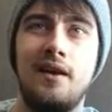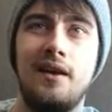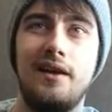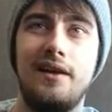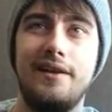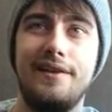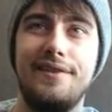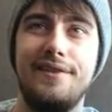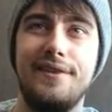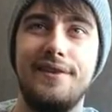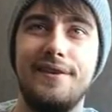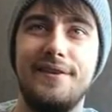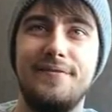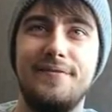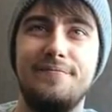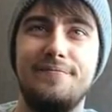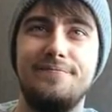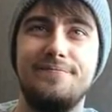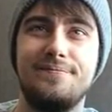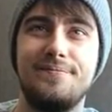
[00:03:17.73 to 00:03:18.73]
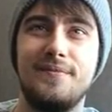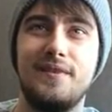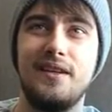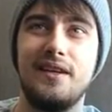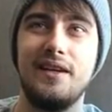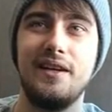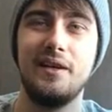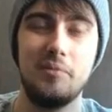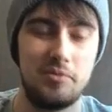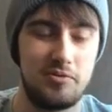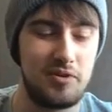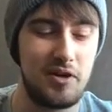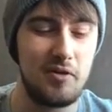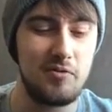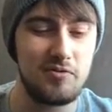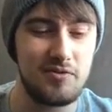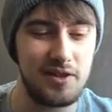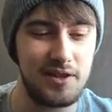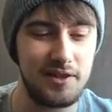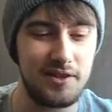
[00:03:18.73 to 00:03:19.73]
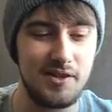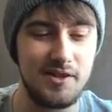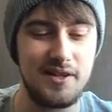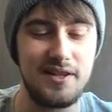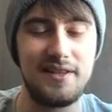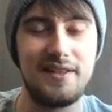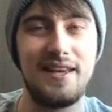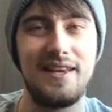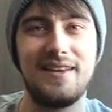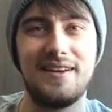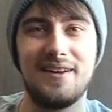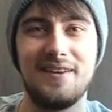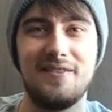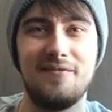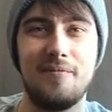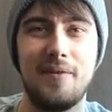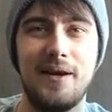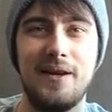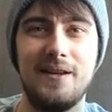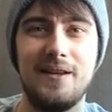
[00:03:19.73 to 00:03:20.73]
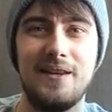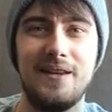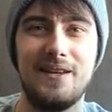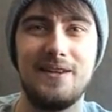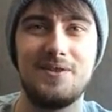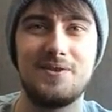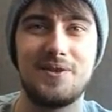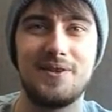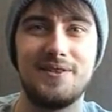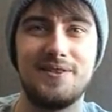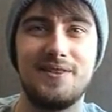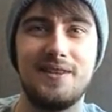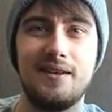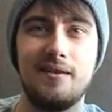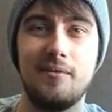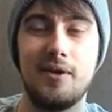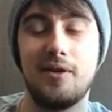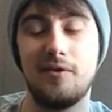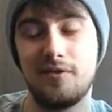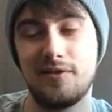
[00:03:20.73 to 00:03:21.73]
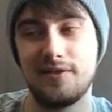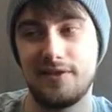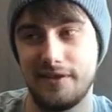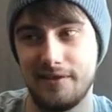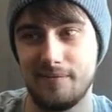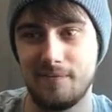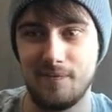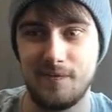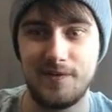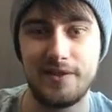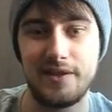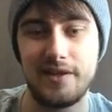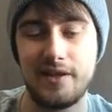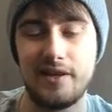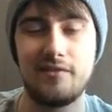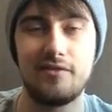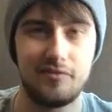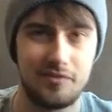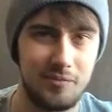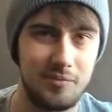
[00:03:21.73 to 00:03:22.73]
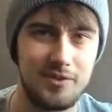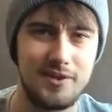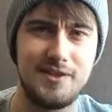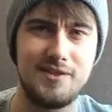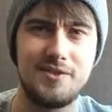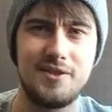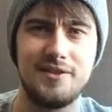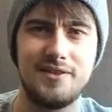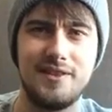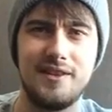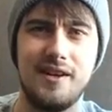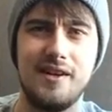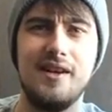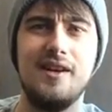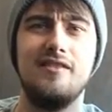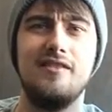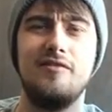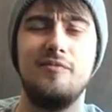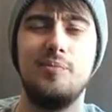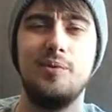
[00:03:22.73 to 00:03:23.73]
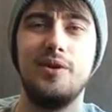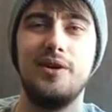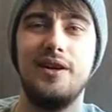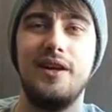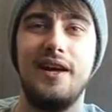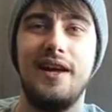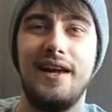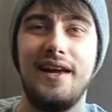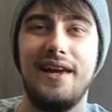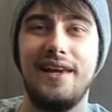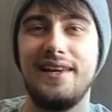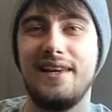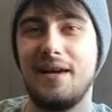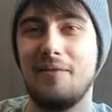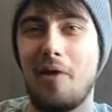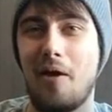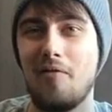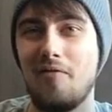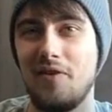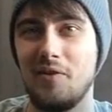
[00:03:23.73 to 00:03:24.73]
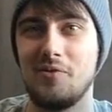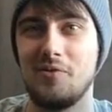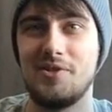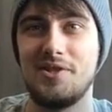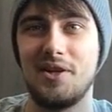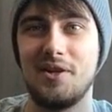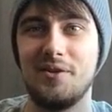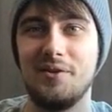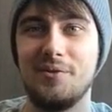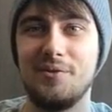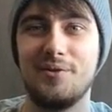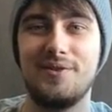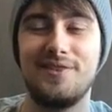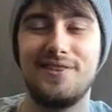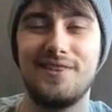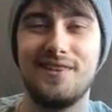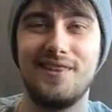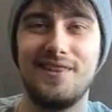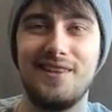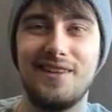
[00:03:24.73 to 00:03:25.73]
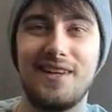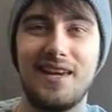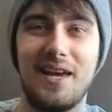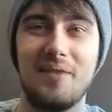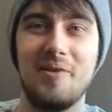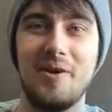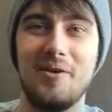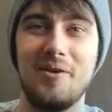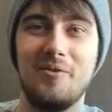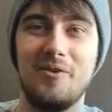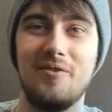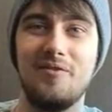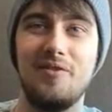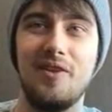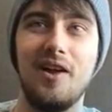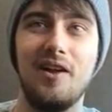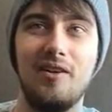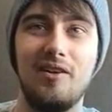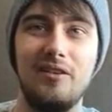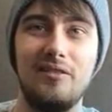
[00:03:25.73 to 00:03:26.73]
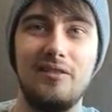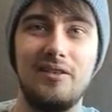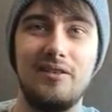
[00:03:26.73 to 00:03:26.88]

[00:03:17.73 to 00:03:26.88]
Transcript: And um, yeah, he was he was really good. He, he kind of made it interesting. I mean, obviously seeing everything was interesting enough, but he came out with little jokes and he came out with like